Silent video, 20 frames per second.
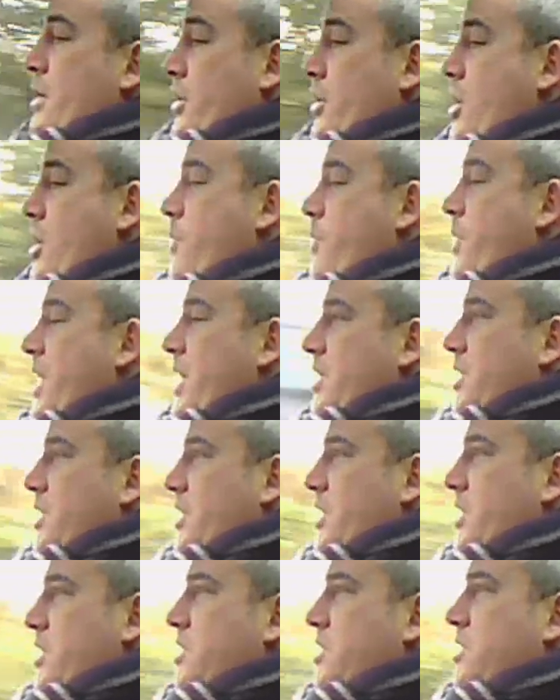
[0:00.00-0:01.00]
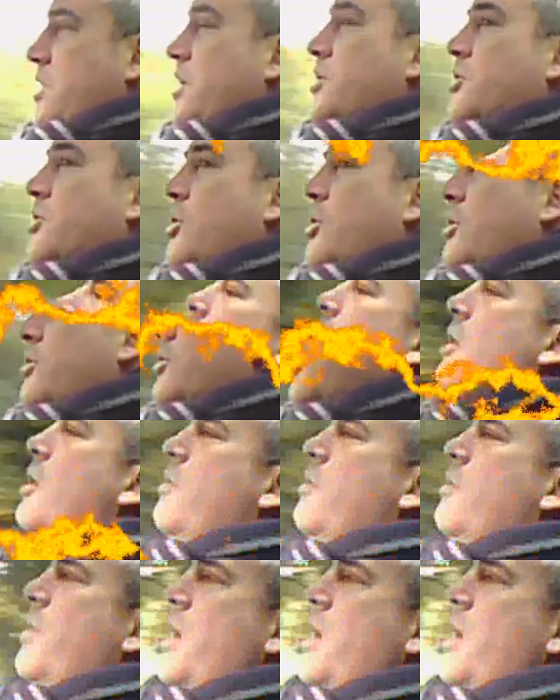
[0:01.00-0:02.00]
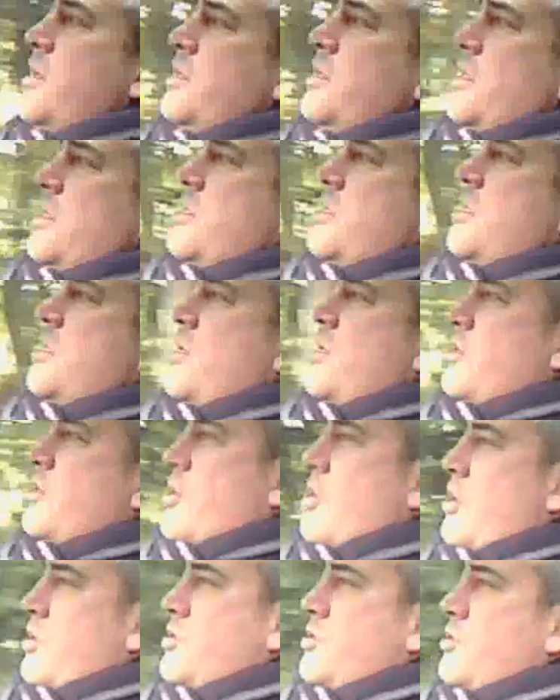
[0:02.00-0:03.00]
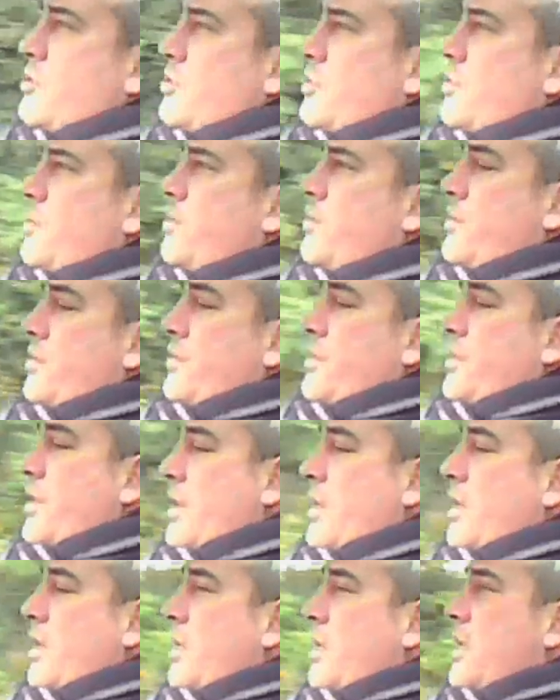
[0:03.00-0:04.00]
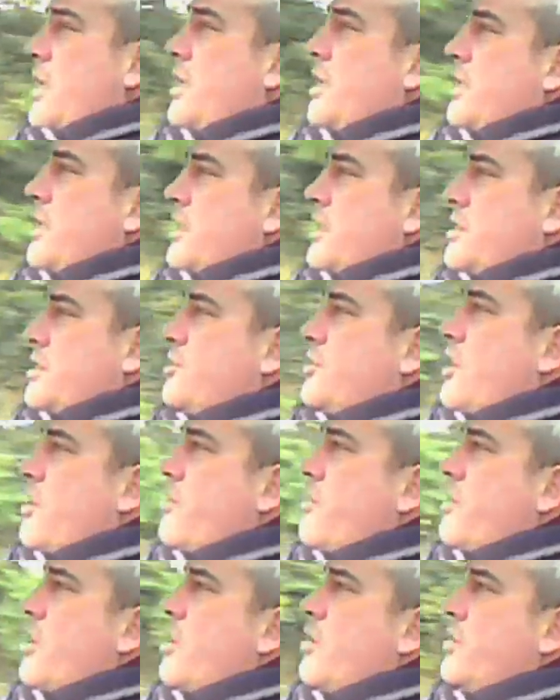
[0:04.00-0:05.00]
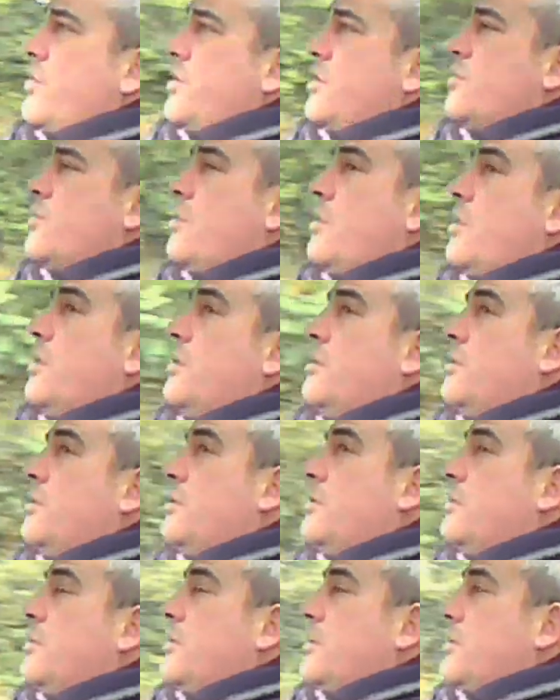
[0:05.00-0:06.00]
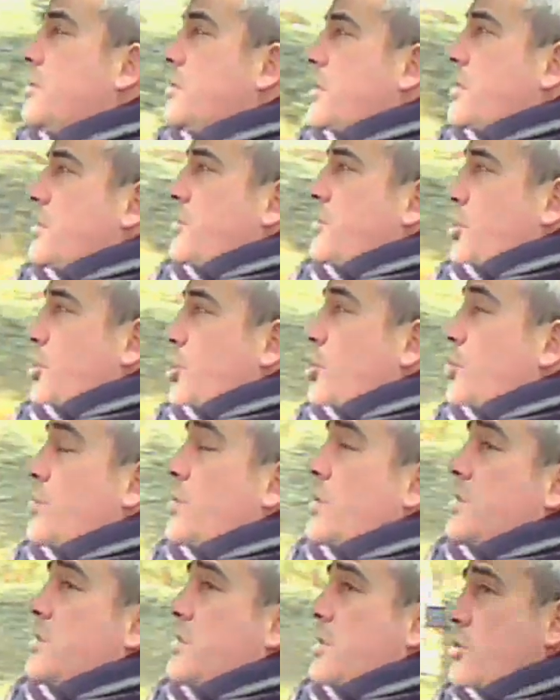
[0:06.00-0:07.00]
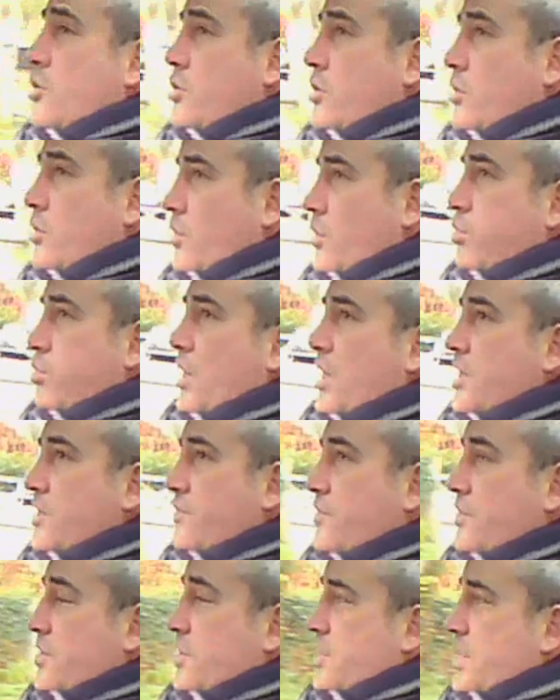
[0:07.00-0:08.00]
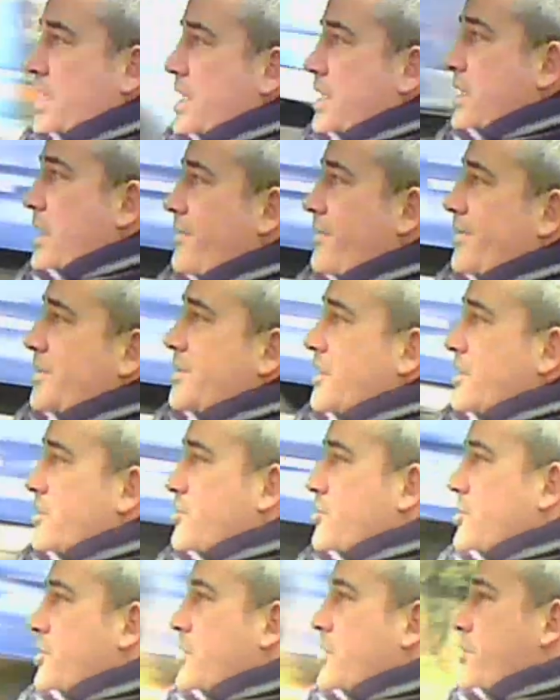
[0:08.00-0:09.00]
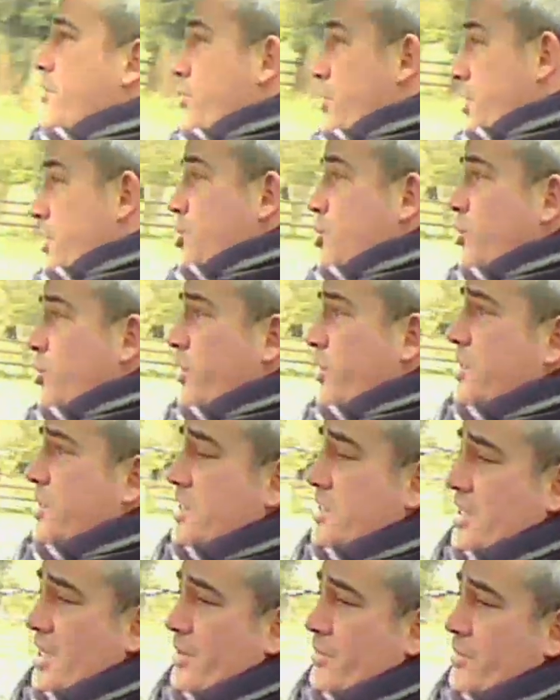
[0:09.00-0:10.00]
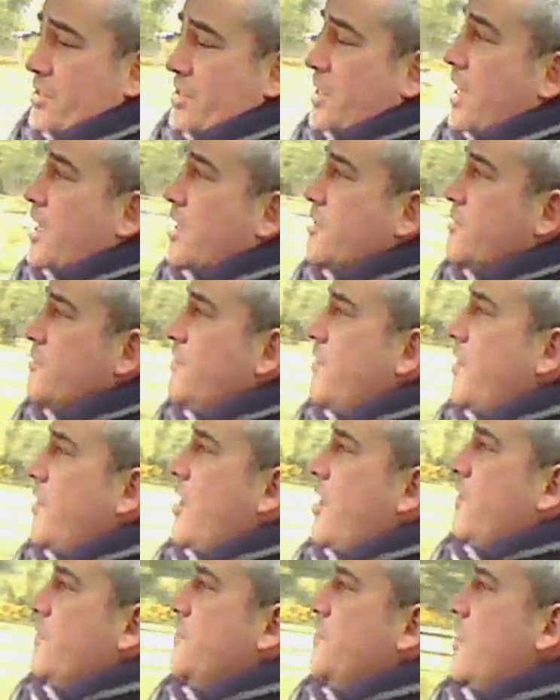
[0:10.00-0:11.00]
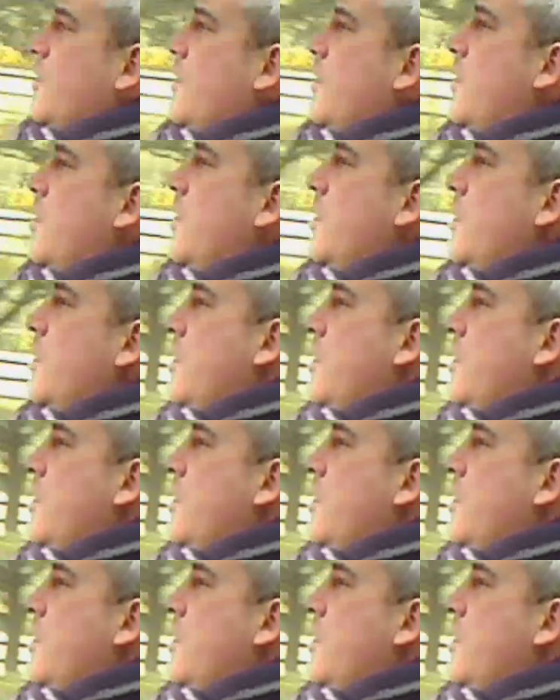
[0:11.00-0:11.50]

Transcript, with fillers: Going back to this center console, Going back the to the center console, the stereo in this one, the unit that you can replace with the sat nav, etc. I'm pretty sure it's the same as the X5, so